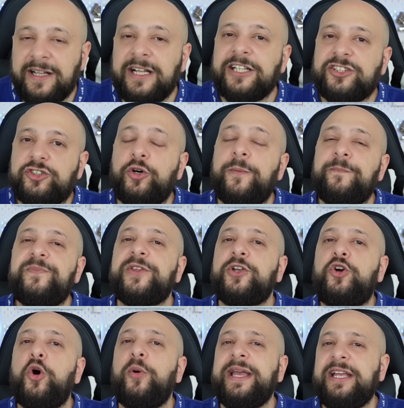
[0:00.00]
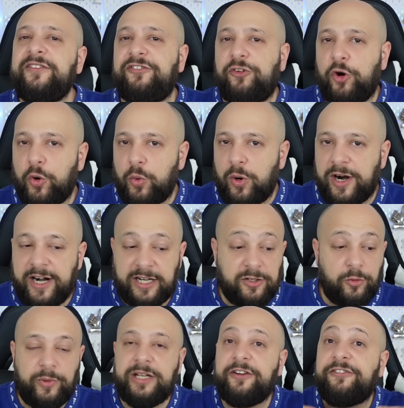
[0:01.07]
So going forward
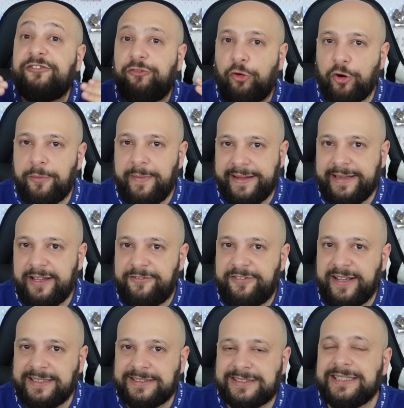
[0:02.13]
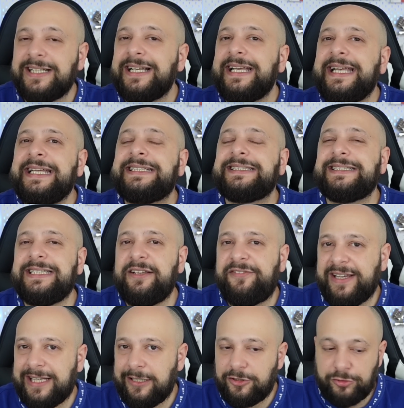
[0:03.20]
with a 4-man defense, it's
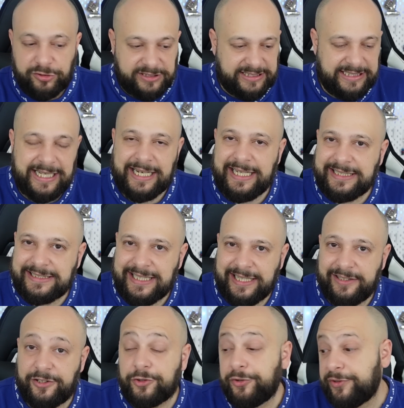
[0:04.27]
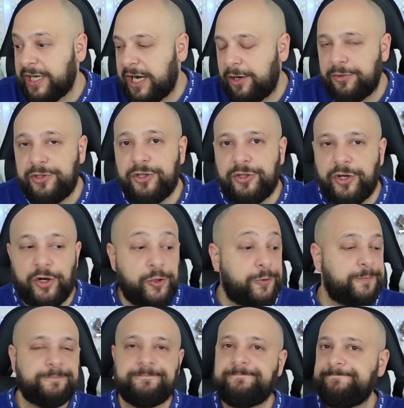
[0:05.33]
difficult to see Alexandro. Now, you know,
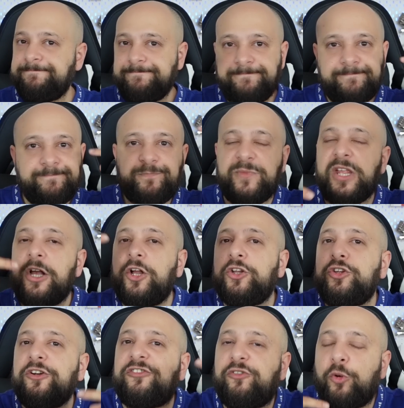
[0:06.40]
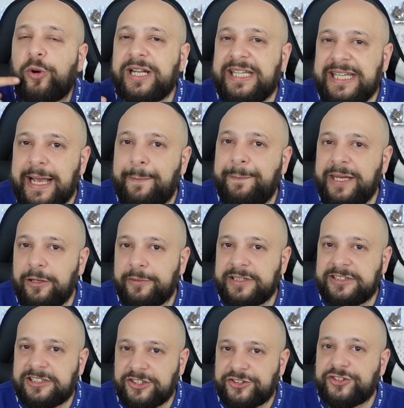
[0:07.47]
the 40
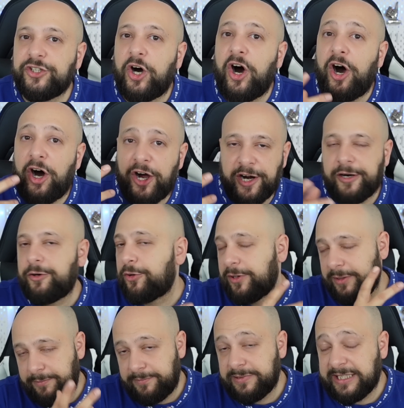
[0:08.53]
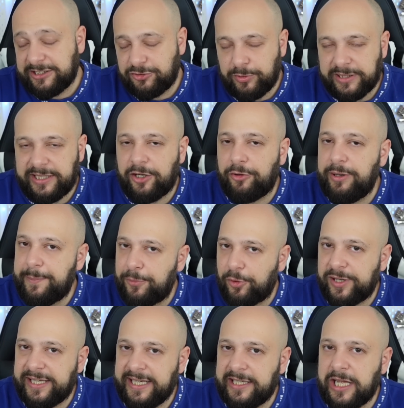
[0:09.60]
appearances are, or that's what they are
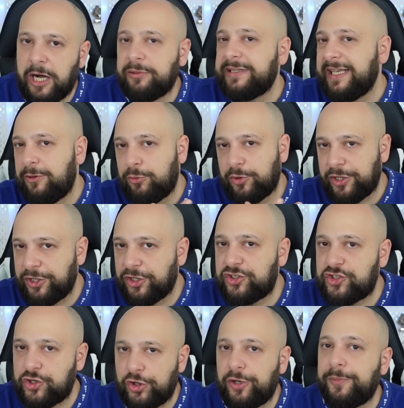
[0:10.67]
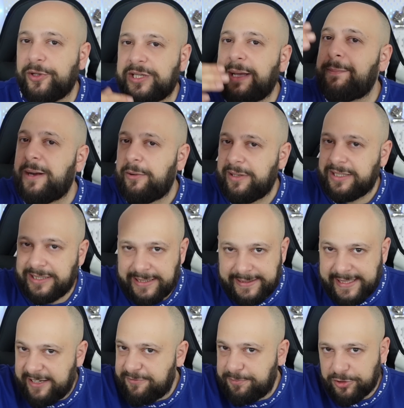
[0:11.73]
reporting now, they were not sure, but apparently
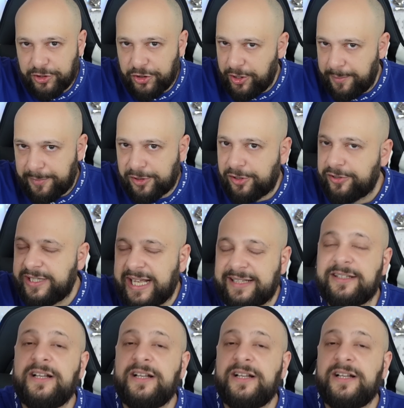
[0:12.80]
they've put a number on that,